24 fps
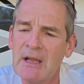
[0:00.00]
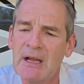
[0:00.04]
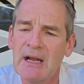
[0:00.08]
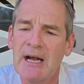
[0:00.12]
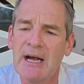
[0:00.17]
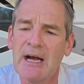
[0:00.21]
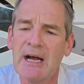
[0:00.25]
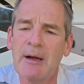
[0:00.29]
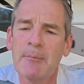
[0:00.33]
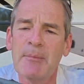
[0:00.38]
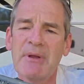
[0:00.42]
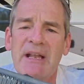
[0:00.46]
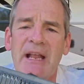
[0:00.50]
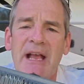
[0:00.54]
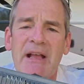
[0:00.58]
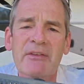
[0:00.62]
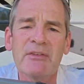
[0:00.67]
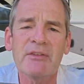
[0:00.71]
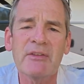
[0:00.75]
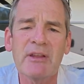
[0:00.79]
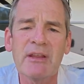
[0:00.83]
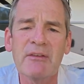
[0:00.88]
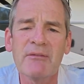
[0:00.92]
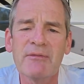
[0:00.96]
Um, it
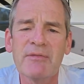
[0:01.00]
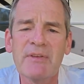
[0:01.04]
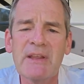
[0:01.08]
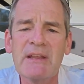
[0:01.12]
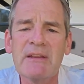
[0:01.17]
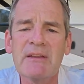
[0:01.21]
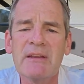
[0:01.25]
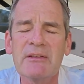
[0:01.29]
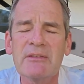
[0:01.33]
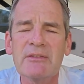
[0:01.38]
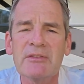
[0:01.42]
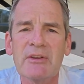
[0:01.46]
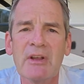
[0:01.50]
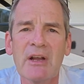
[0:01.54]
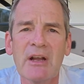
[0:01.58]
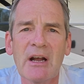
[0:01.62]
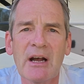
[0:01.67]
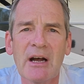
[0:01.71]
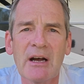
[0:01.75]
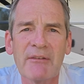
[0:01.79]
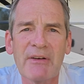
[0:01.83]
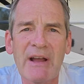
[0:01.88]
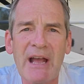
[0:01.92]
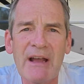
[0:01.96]
has the convenience
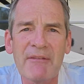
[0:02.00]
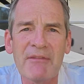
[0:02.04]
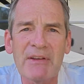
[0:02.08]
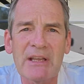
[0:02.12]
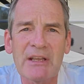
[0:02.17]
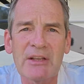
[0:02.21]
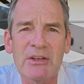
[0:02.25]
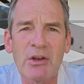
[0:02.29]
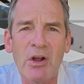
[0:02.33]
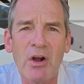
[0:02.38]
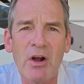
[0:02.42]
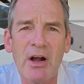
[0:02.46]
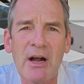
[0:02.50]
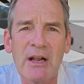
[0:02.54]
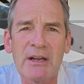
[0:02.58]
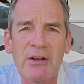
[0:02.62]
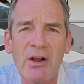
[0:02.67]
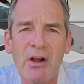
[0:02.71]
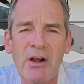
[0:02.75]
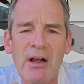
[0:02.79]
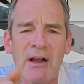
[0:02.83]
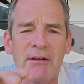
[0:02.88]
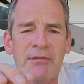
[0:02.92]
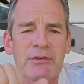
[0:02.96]
of having an
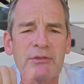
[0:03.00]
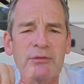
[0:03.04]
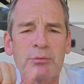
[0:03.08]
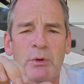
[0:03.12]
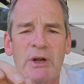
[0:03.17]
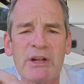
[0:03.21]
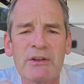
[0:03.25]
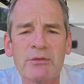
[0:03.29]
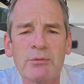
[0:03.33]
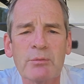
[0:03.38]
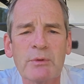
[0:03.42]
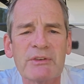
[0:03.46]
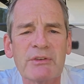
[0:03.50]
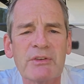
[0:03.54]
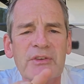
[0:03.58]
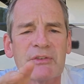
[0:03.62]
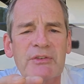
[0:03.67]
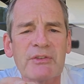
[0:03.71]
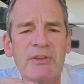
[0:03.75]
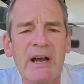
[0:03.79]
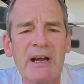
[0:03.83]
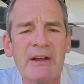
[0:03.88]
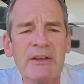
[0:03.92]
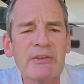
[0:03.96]
on-off switch, which is
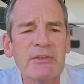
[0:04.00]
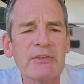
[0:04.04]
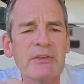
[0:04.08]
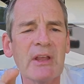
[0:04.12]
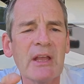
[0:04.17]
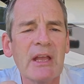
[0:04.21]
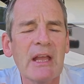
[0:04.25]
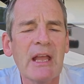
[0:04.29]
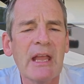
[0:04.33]
nice.